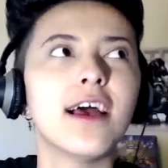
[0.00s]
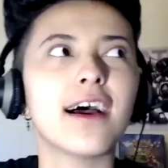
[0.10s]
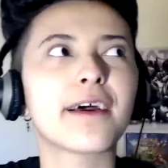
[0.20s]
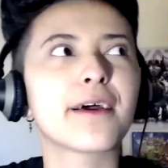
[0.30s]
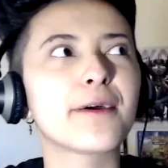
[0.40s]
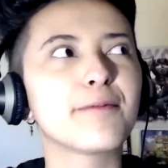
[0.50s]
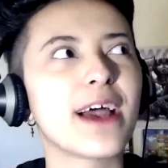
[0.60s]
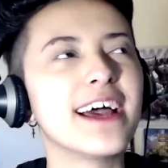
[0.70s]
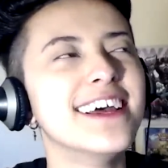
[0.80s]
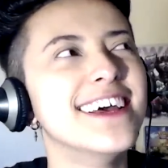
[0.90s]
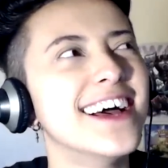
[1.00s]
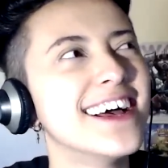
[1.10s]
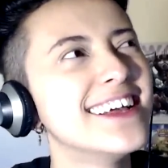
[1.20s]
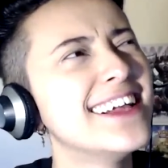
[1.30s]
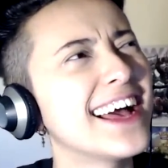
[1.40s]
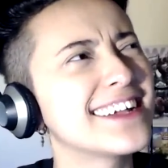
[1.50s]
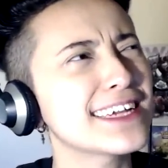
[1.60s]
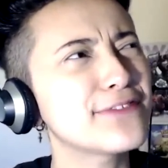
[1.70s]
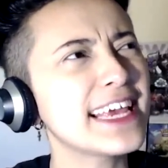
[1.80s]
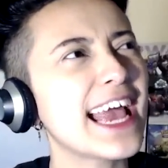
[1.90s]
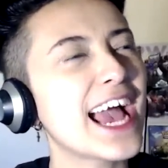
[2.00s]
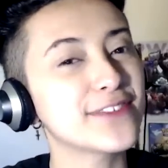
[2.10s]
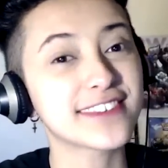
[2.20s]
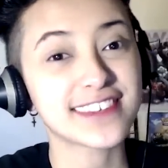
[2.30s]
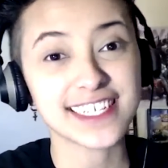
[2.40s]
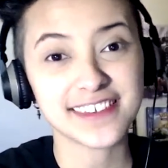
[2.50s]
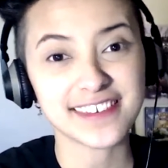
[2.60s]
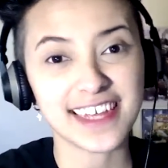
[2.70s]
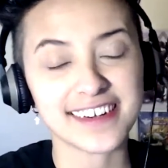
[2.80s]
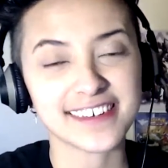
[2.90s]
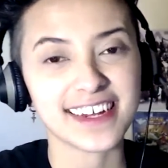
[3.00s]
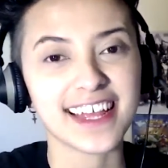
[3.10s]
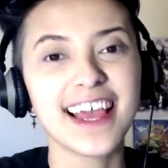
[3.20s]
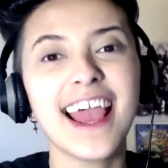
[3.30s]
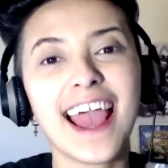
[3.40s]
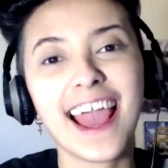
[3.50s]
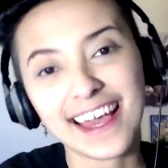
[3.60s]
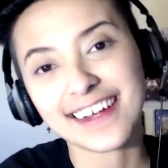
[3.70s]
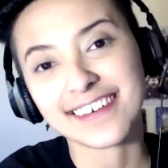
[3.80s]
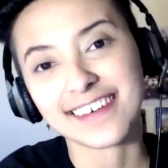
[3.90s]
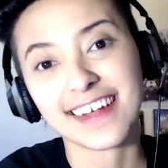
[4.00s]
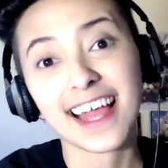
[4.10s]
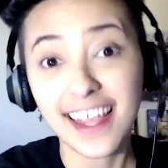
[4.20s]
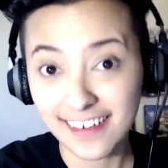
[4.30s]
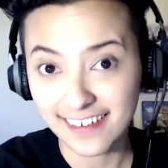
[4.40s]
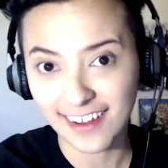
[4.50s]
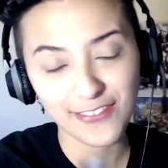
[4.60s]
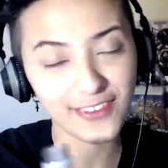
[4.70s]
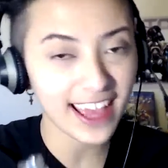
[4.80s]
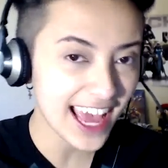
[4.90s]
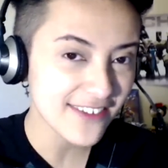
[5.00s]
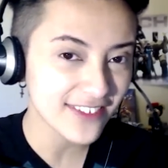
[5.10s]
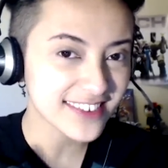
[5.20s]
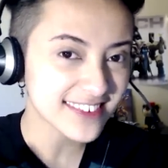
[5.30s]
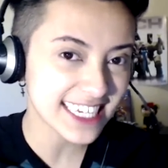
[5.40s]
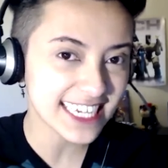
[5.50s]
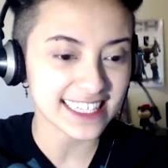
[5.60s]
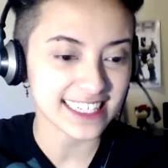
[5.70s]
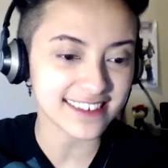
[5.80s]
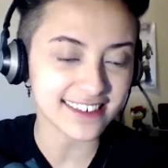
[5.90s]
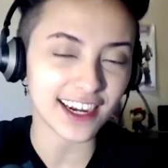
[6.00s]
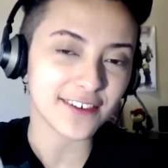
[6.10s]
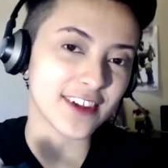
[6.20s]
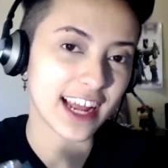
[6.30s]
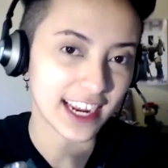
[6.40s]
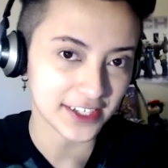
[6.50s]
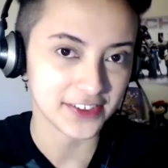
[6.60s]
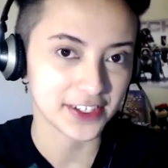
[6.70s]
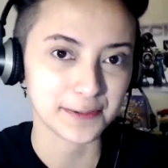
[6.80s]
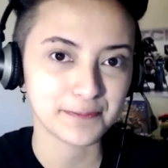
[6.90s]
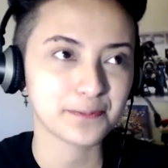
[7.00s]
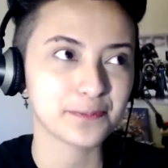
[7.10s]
And if he ever sees this, actually, Hayden, if you ever see this, I've tagged you.